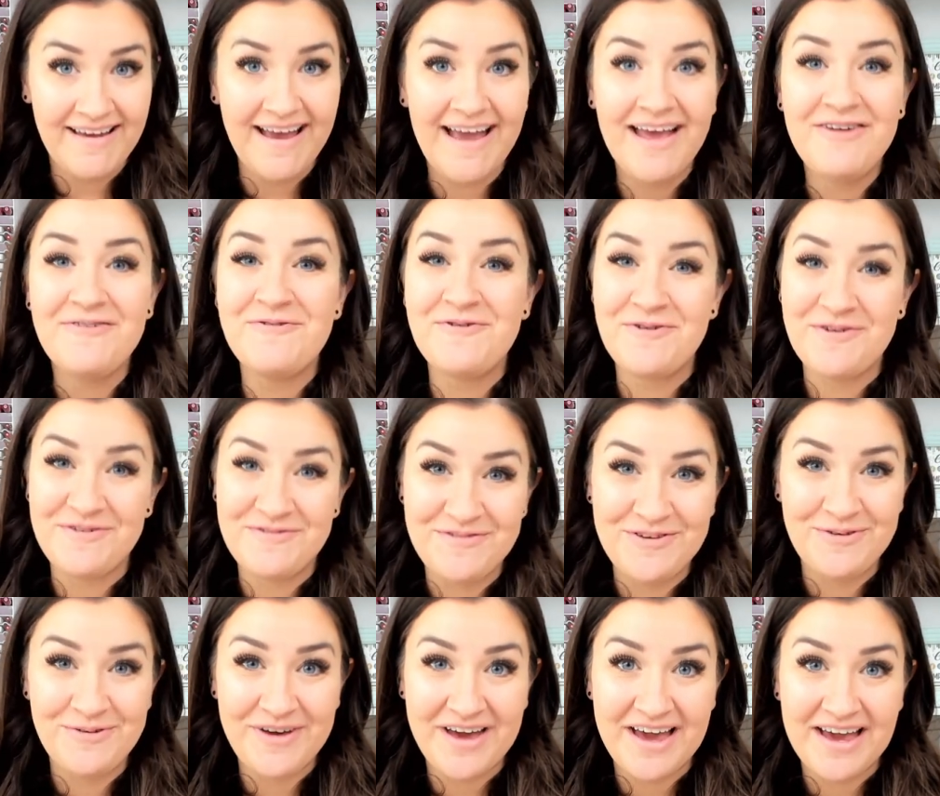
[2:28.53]
I don't know if
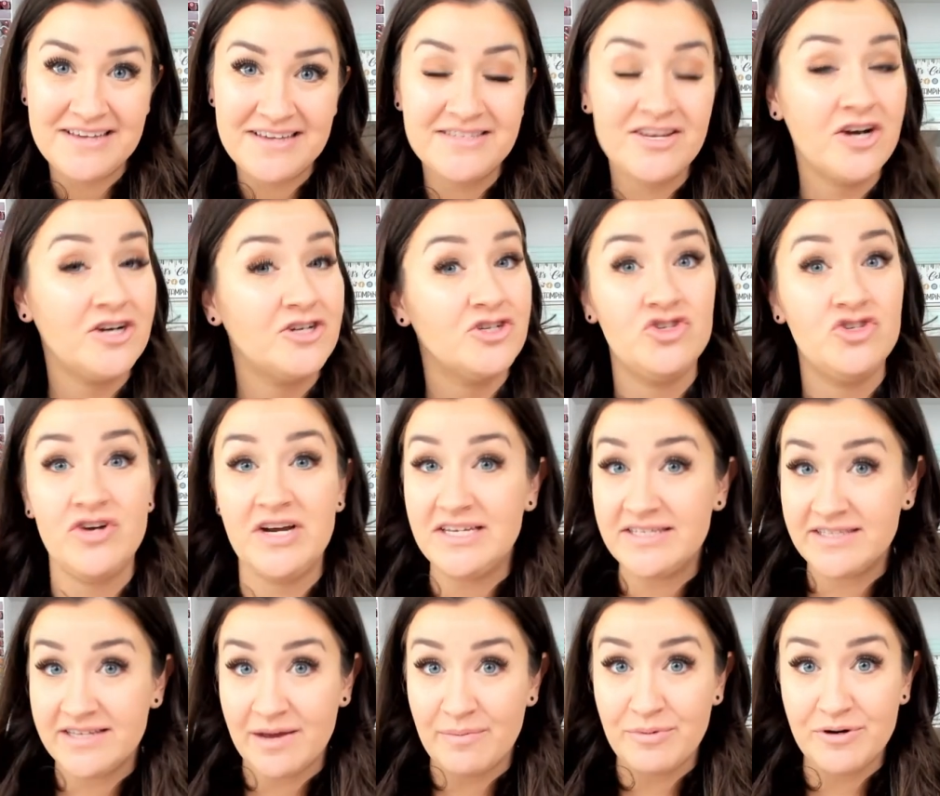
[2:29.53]
you guys are straight
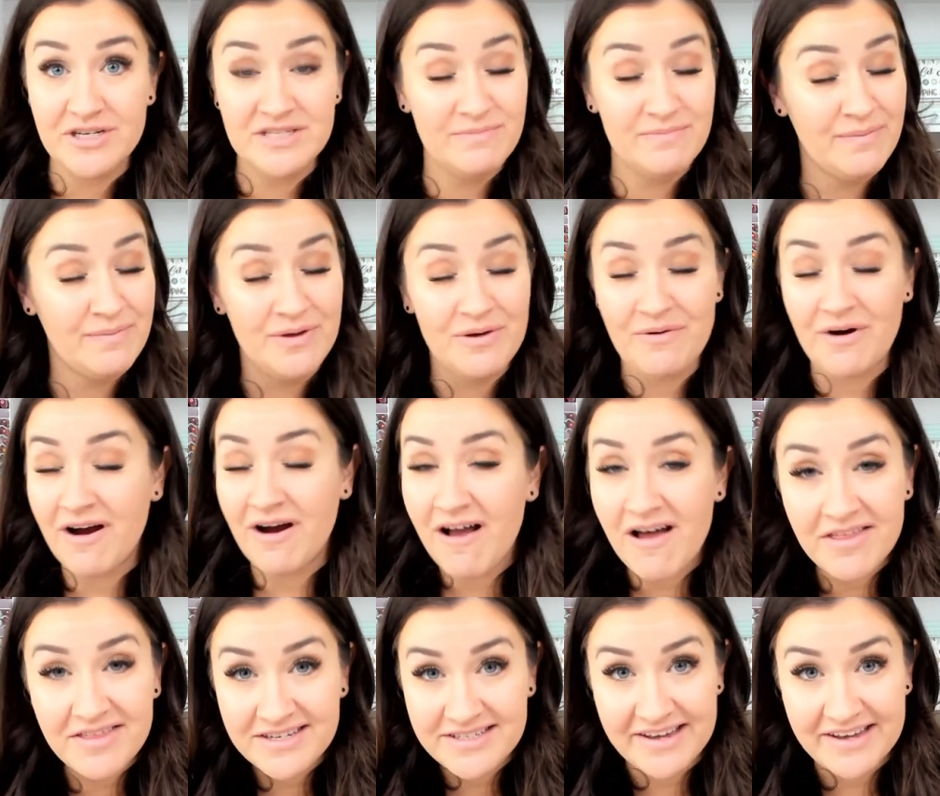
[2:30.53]
stampers, maybe you are
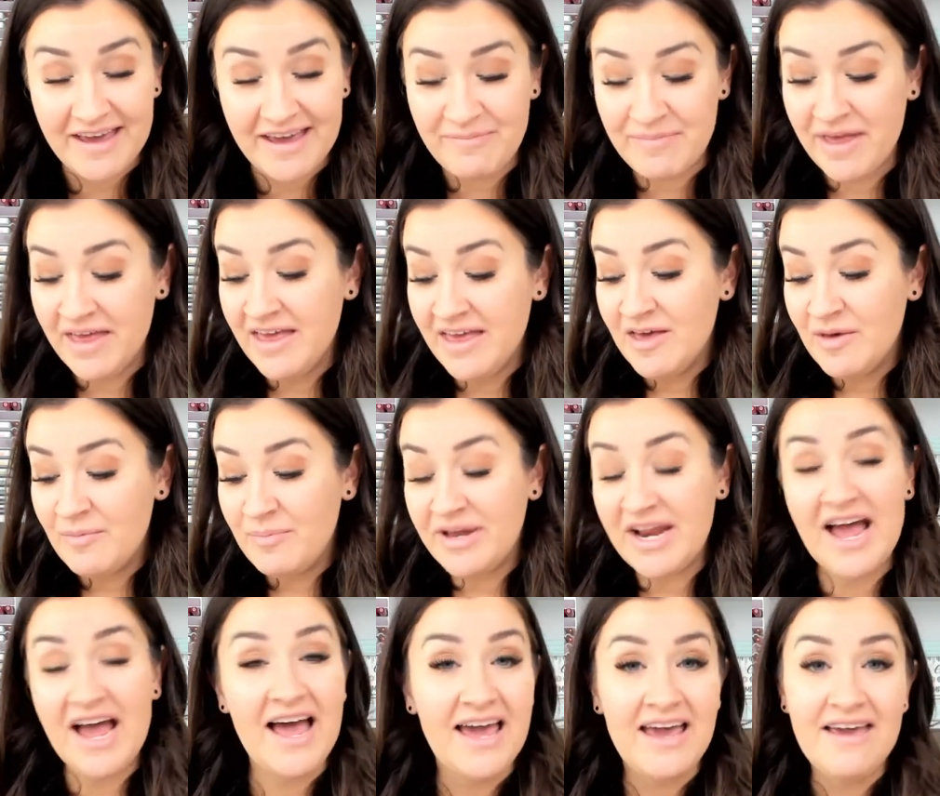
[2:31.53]
all the time, but
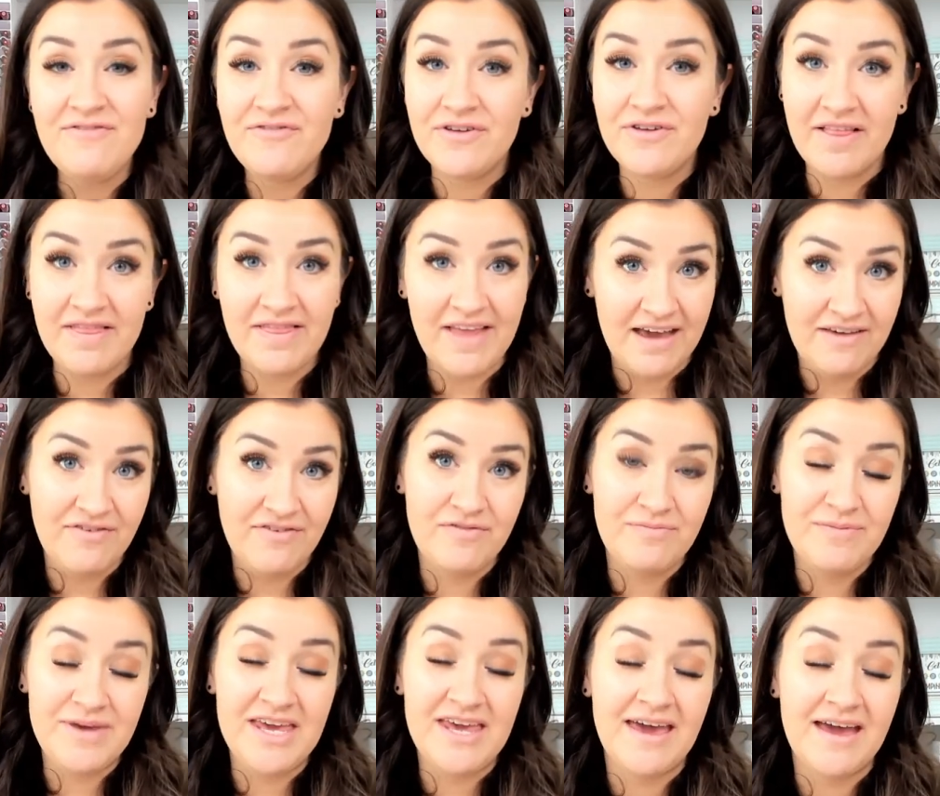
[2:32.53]
I, for the life of
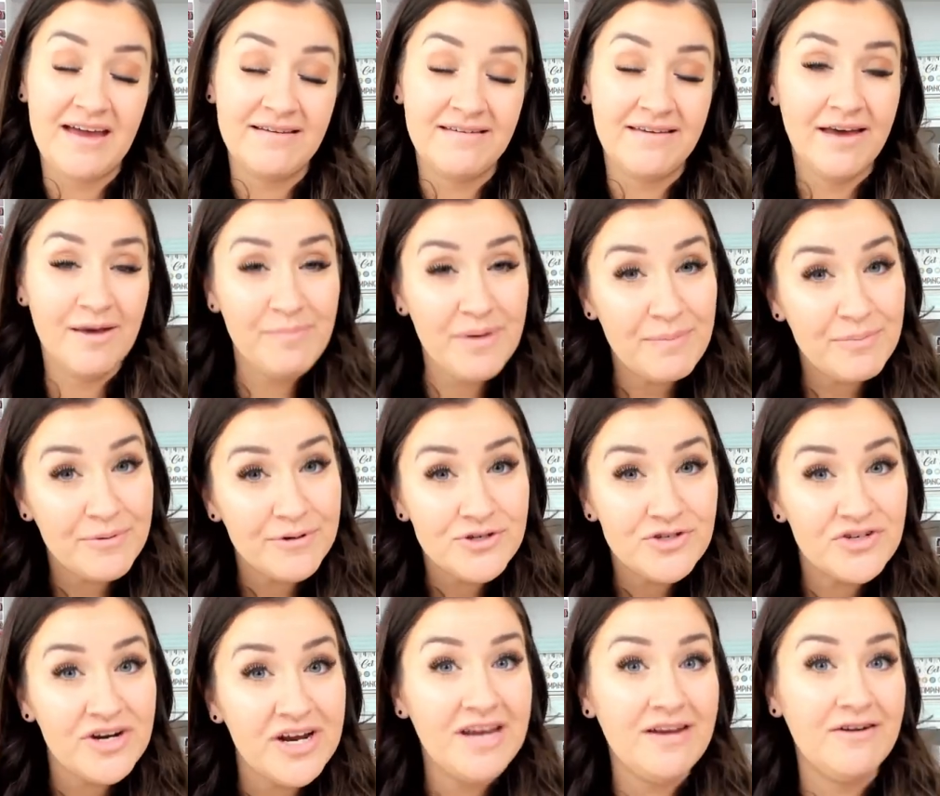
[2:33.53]
me, can't cut paper
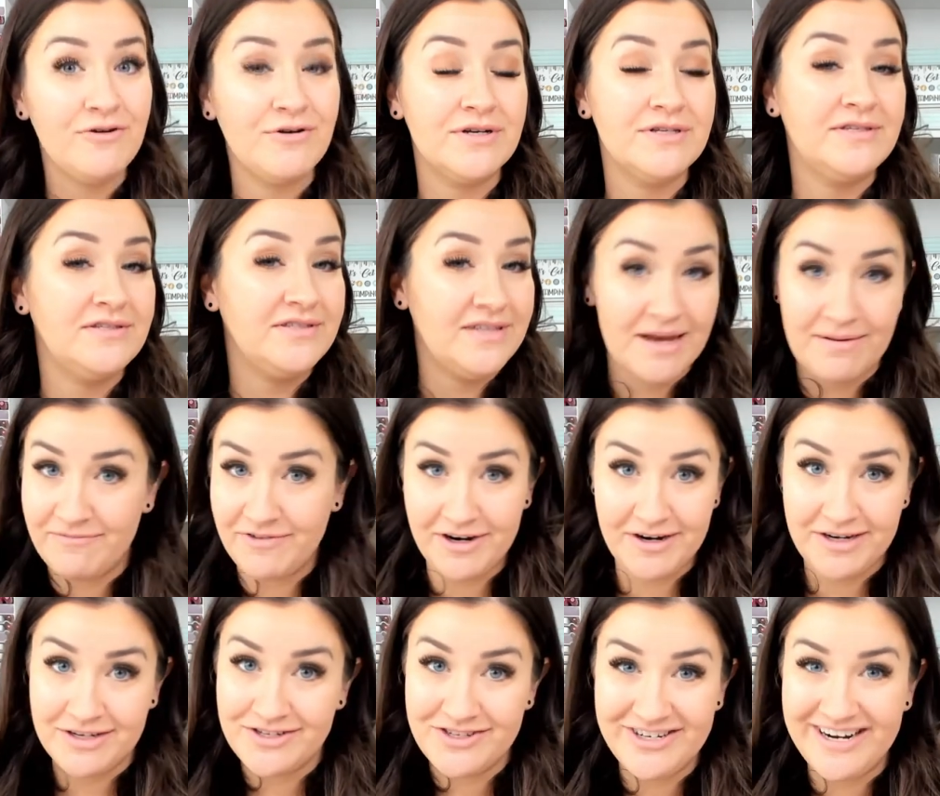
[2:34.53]
straight or stamp
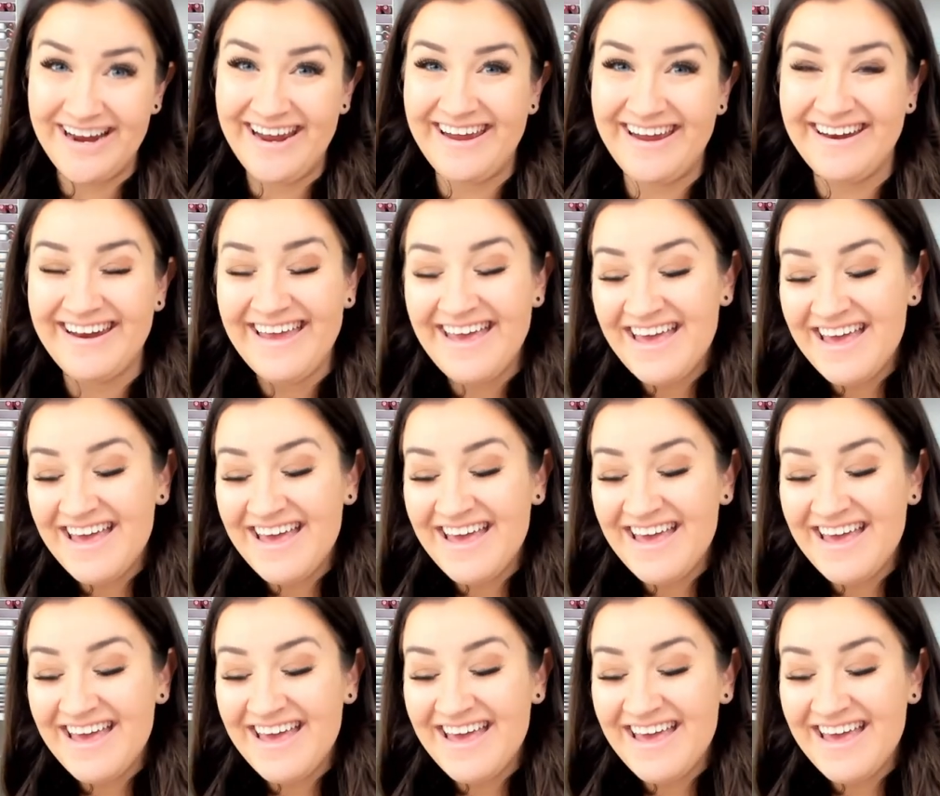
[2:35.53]
very straight.